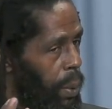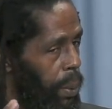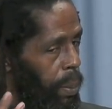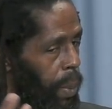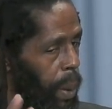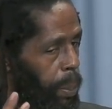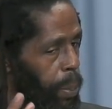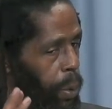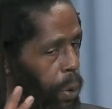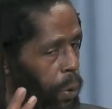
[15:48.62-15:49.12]

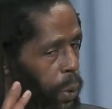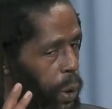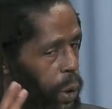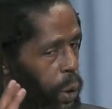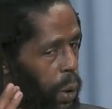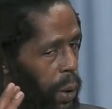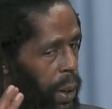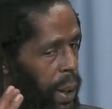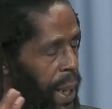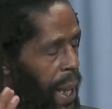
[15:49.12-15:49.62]
My brother was
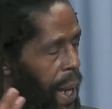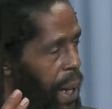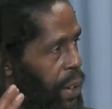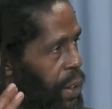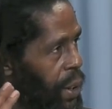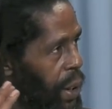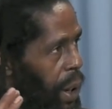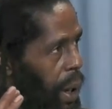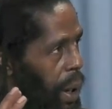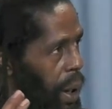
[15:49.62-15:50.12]
cutting the
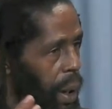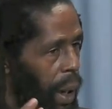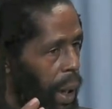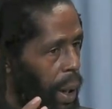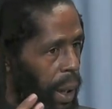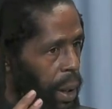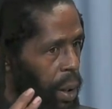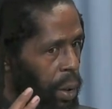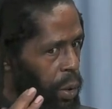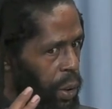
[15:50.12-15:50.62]
edge, and
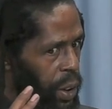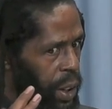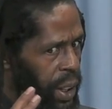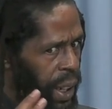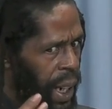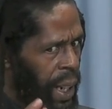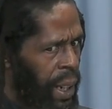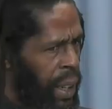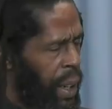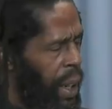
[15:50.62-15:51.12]
I couldn't
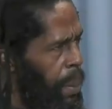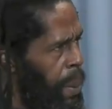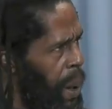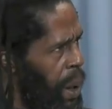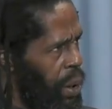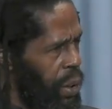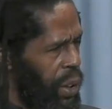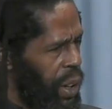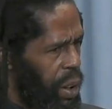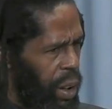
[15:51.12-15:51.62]
stay there
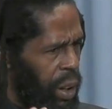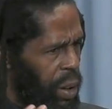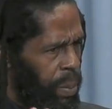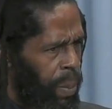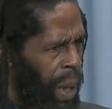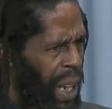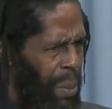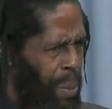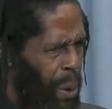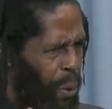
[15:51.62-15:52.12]
because it just
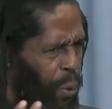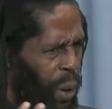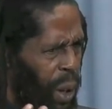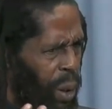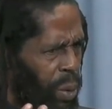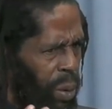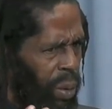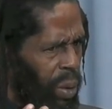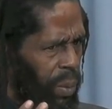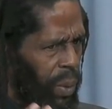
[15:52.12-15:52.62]
made me
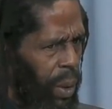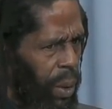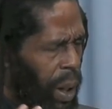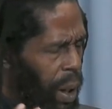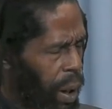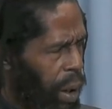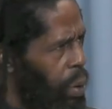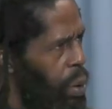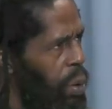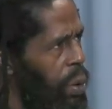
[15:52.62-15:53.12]
feel
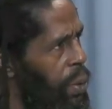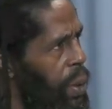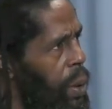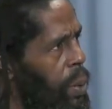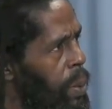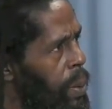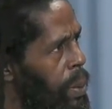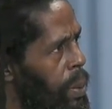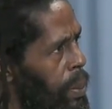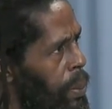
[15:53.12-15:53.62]
awful.
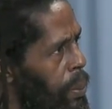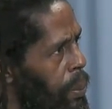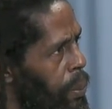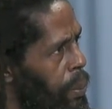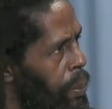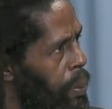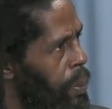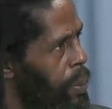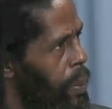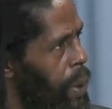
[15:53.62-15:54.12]

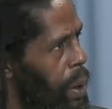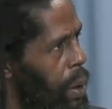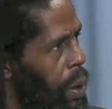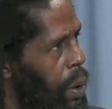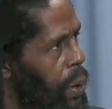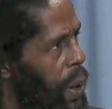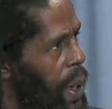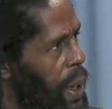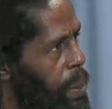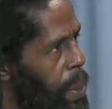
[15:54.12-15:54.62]
It's
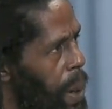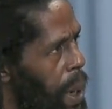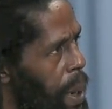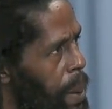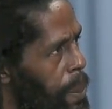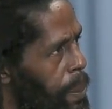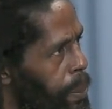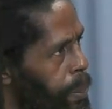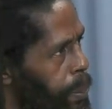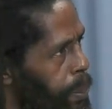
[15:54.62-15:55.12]
hard to explain.